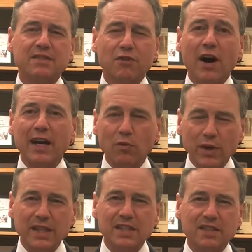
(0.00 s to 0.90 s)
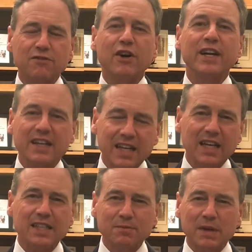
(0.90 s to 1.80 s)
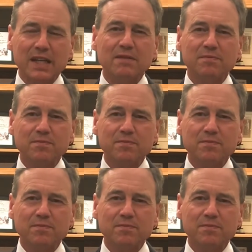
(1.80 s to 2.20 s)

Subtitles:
final weeks and final days made